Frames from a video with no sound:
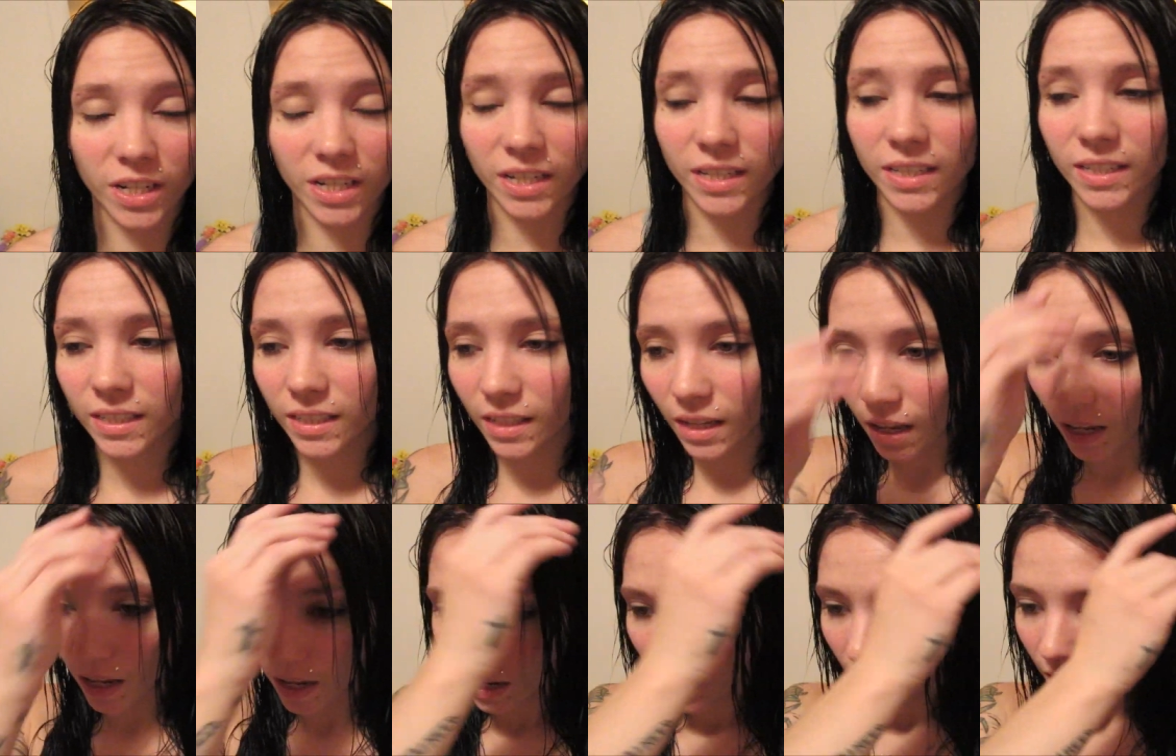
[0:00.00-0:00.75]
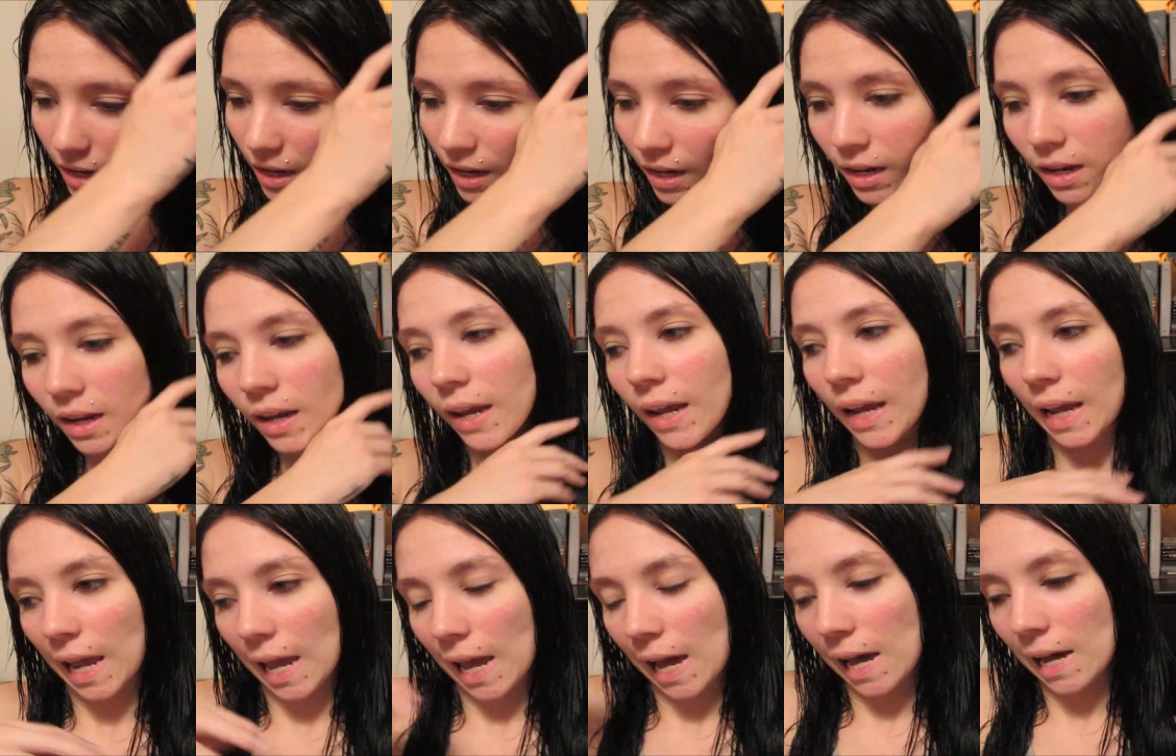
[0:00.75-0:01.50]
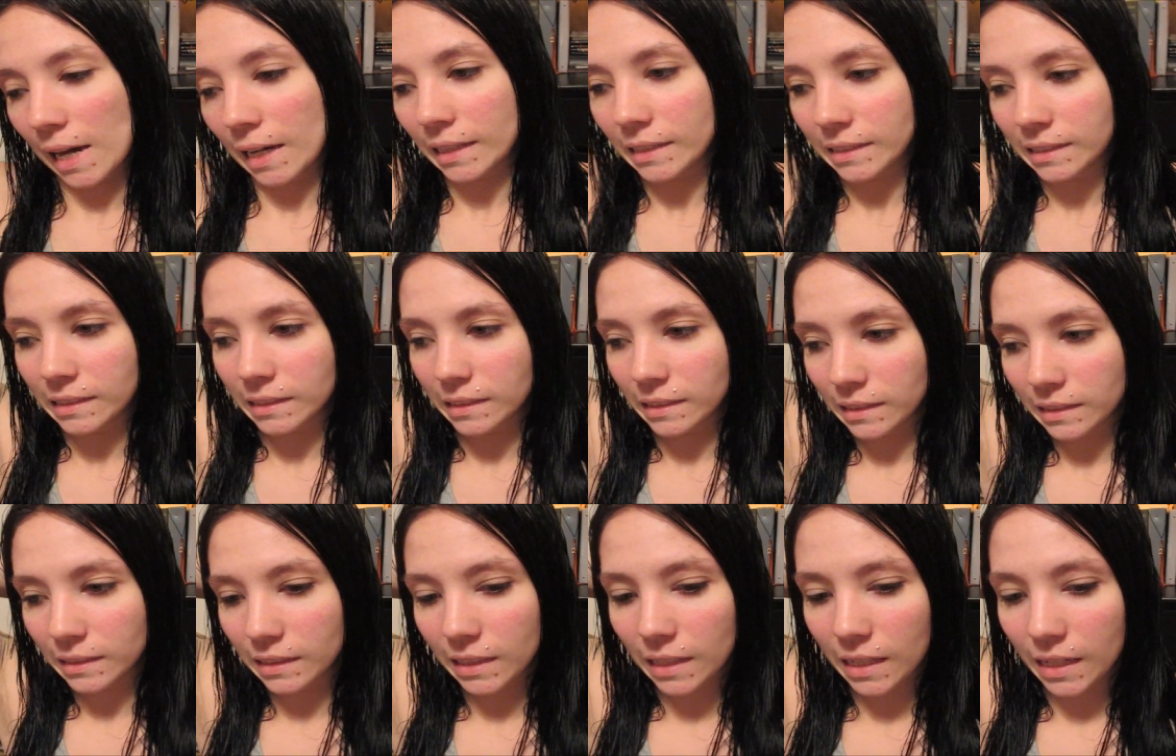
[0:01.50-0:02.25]
sheets.
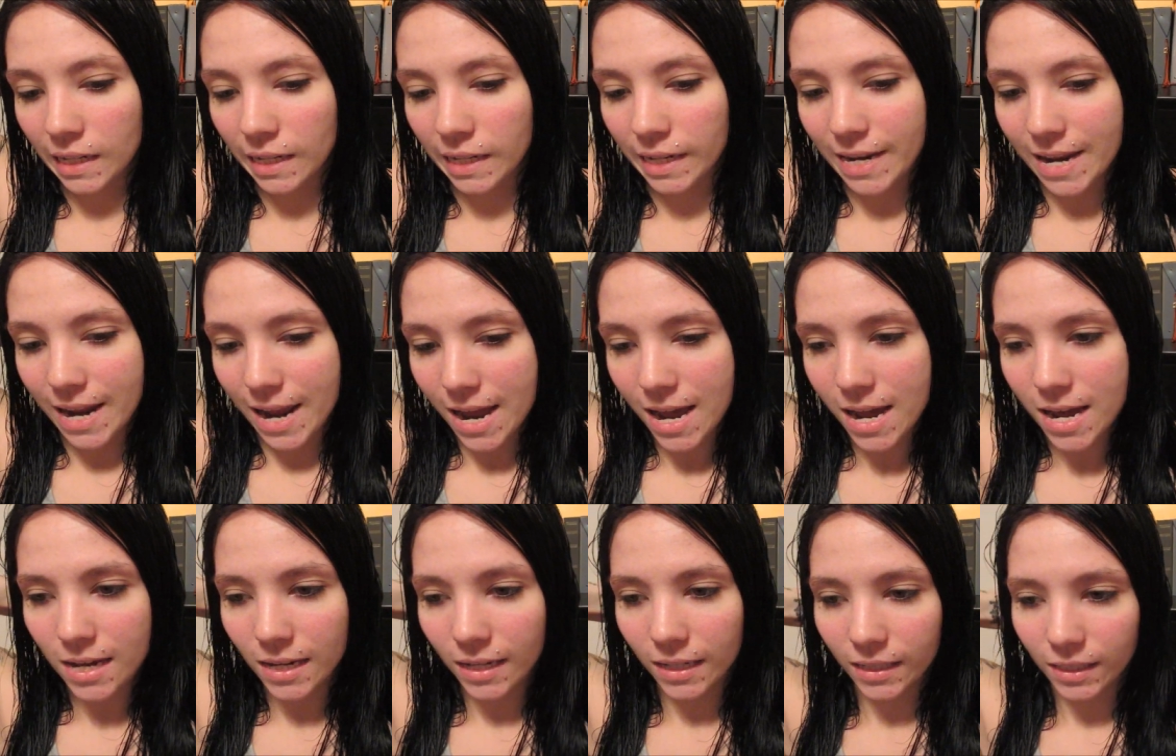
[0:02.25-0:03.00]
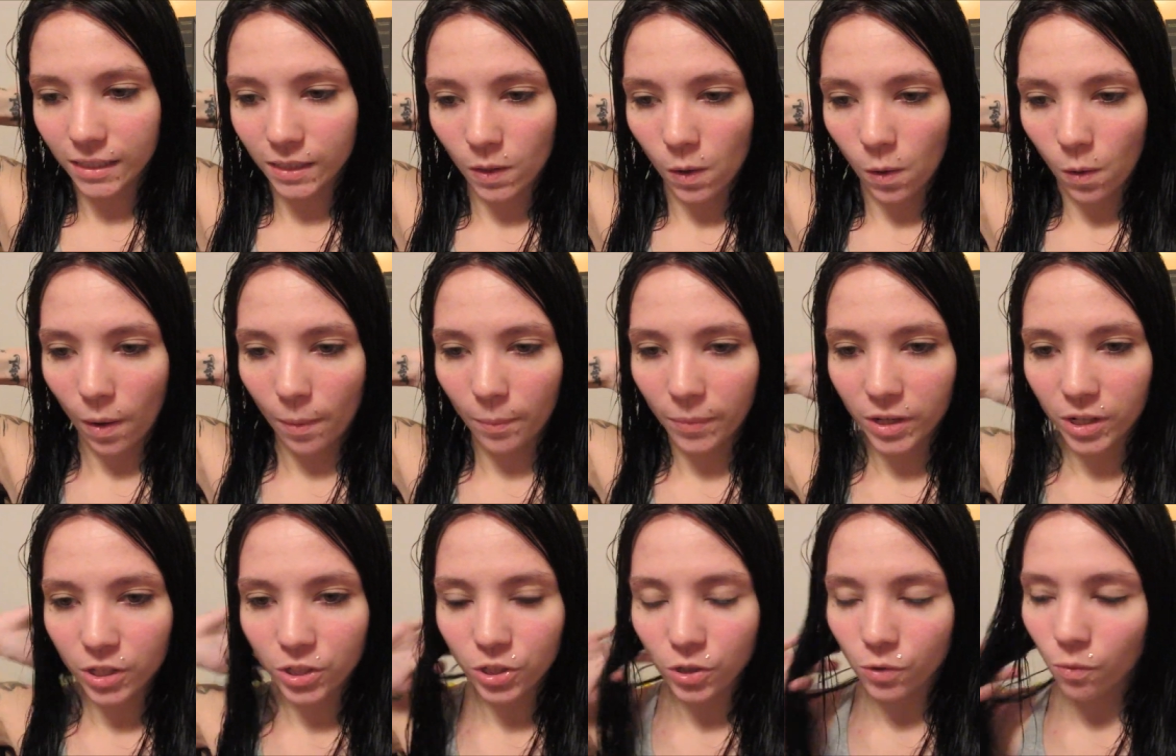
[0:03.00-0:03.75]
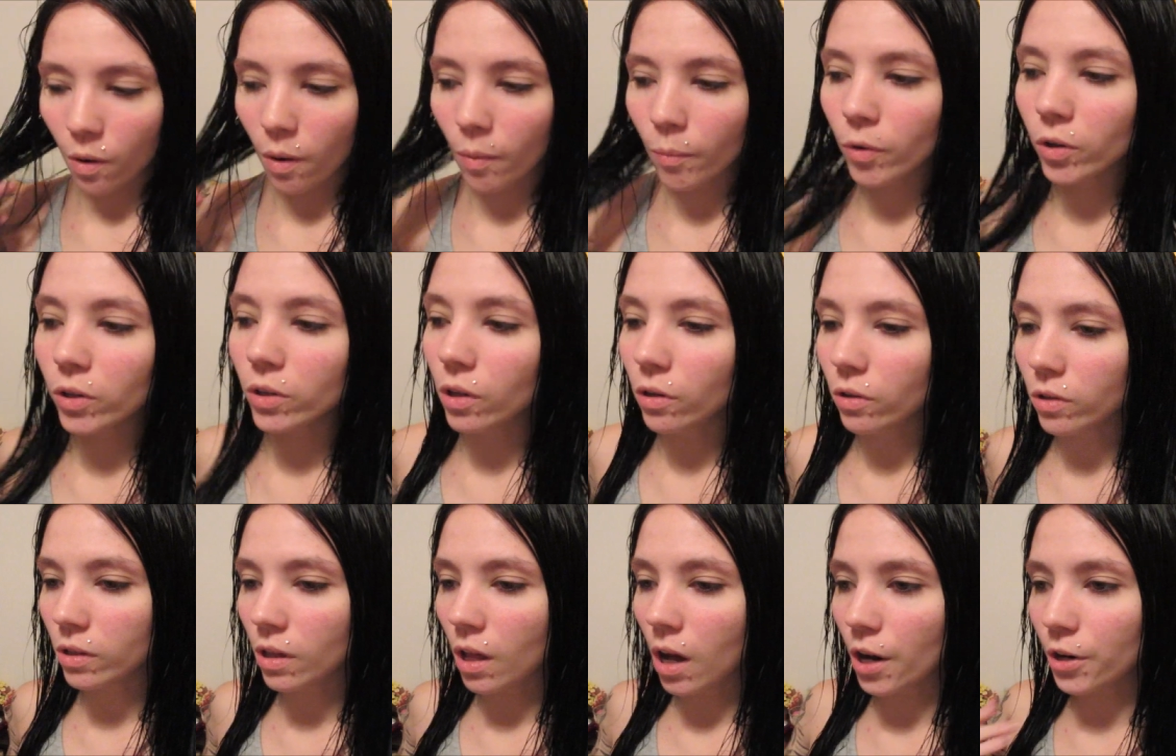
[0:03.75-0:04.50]
And yeah, so I'm gonna do one more
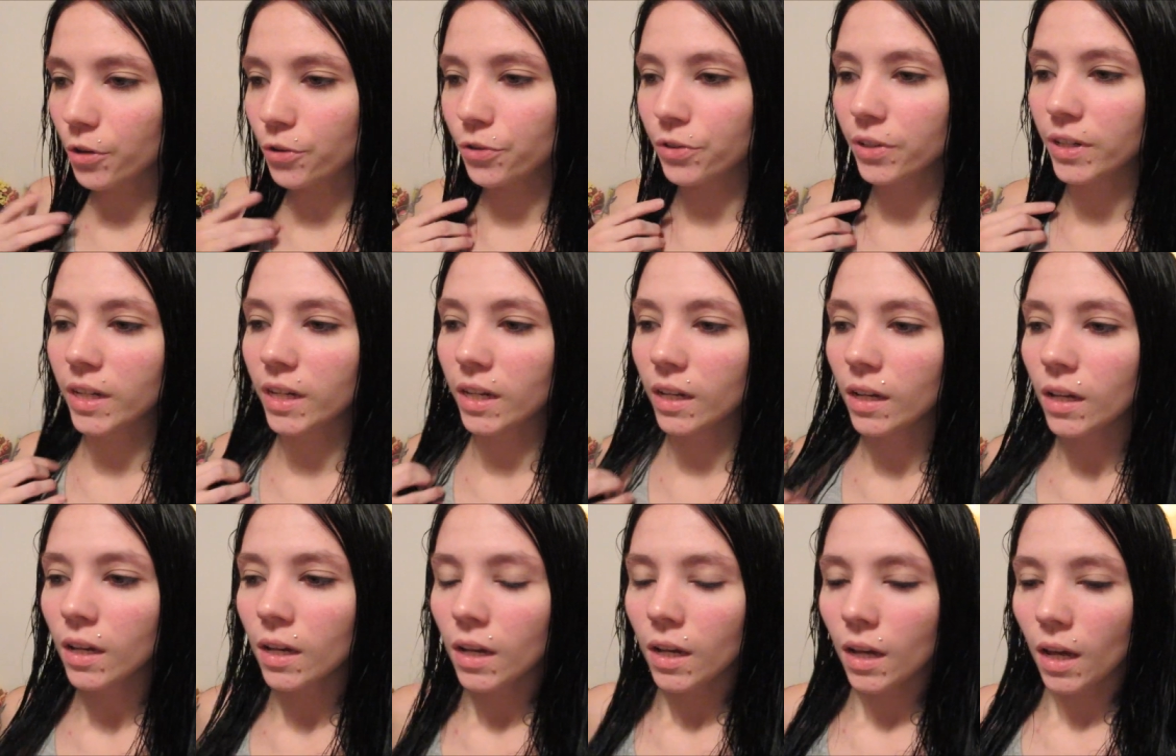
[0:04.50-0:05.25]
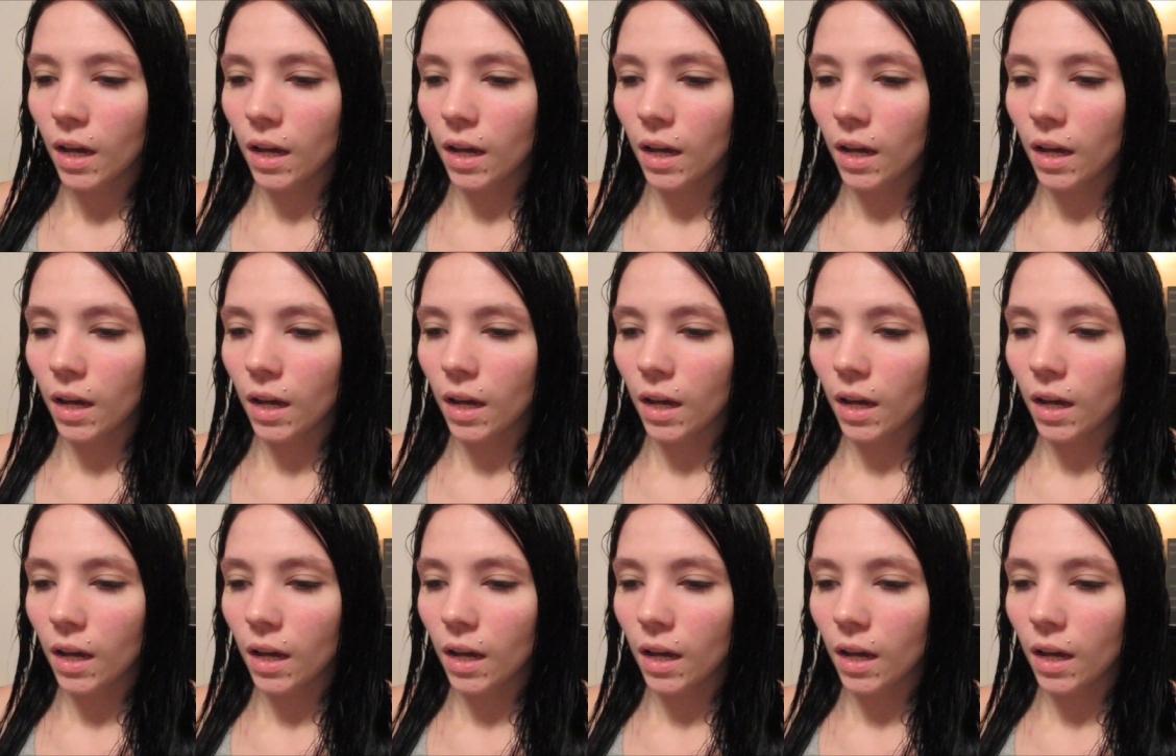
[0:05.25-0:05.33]
load of laundry.